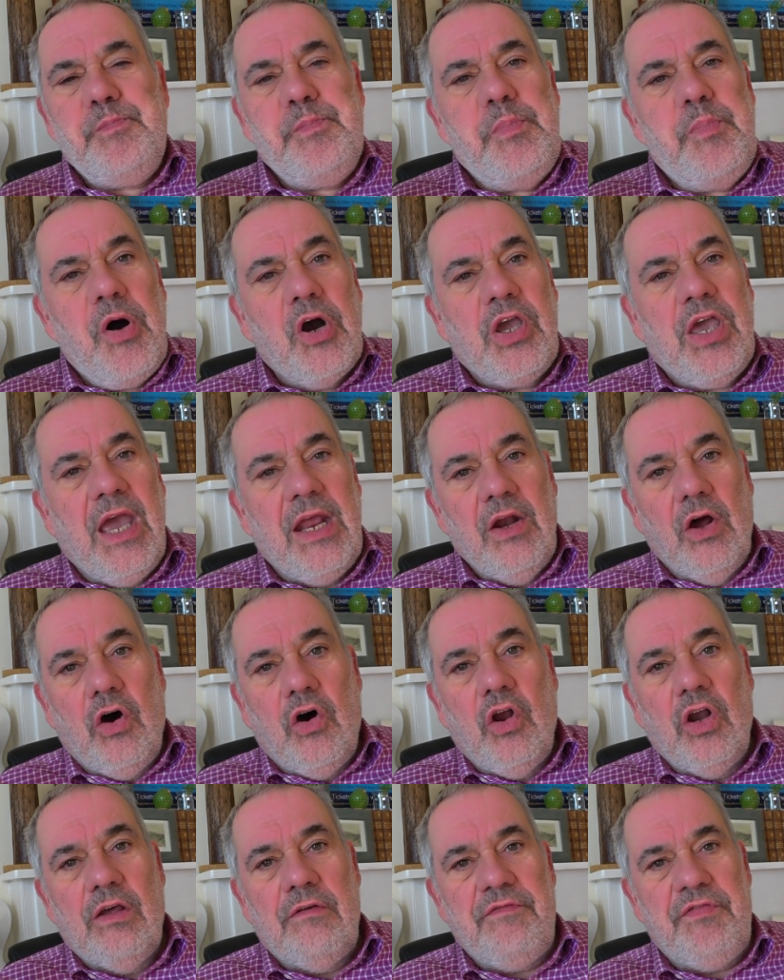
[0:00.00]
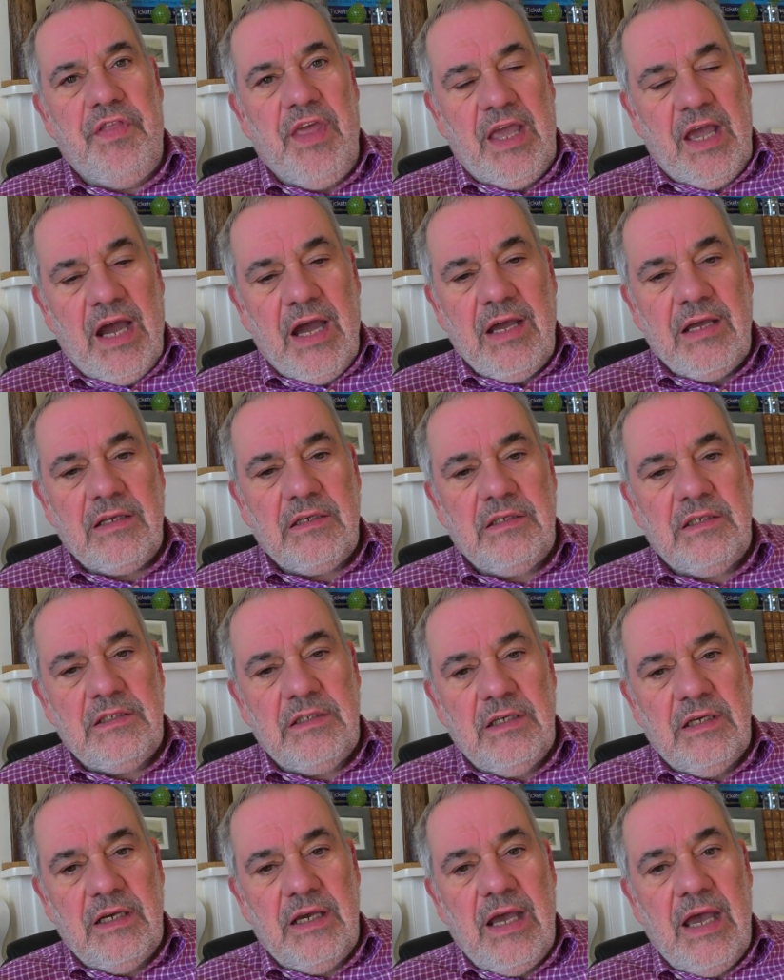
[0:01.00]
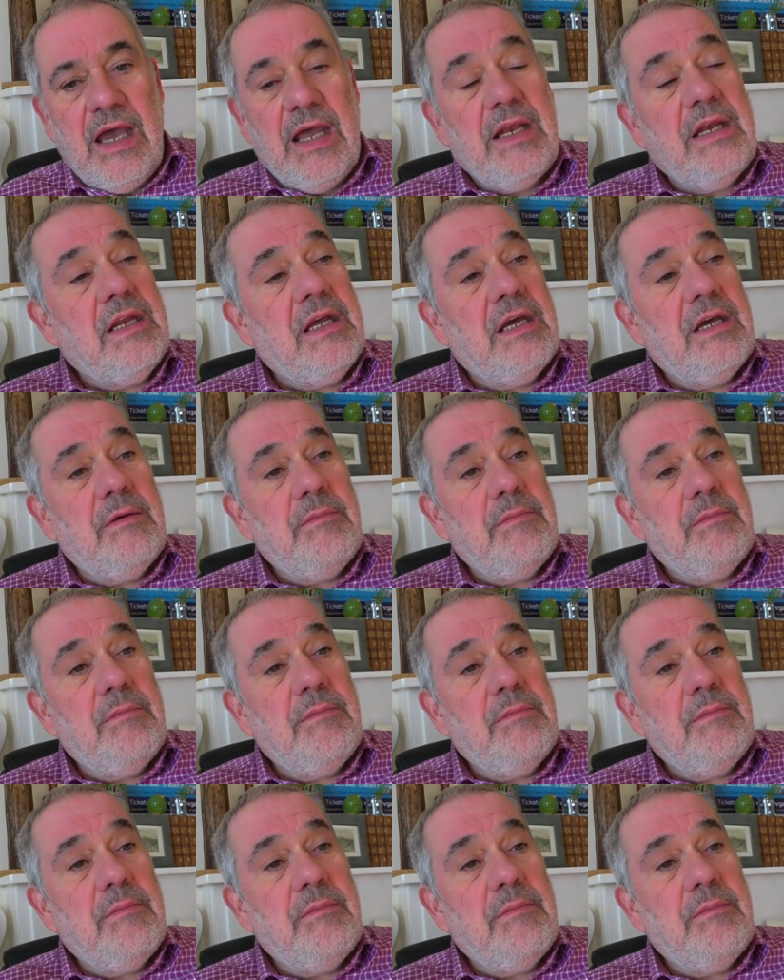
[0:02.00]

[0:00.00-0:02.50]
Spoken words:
booking all of the acts, and